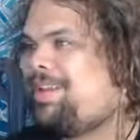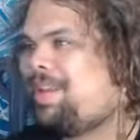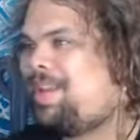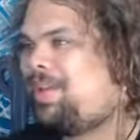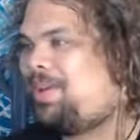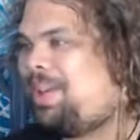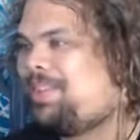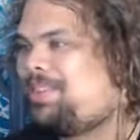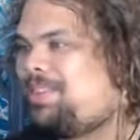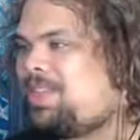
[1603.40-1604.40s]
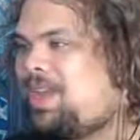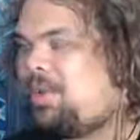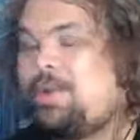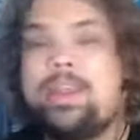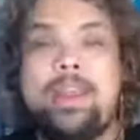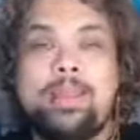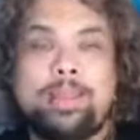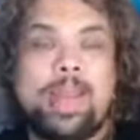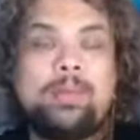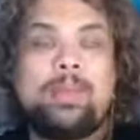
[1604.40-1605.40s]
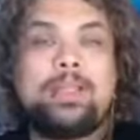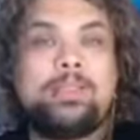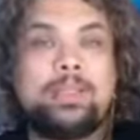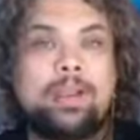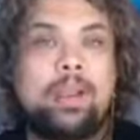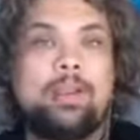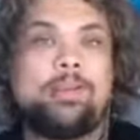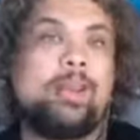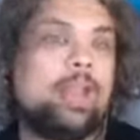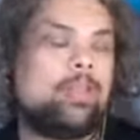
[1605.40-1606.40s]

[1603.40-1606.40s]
Okay, so that was the card of the day.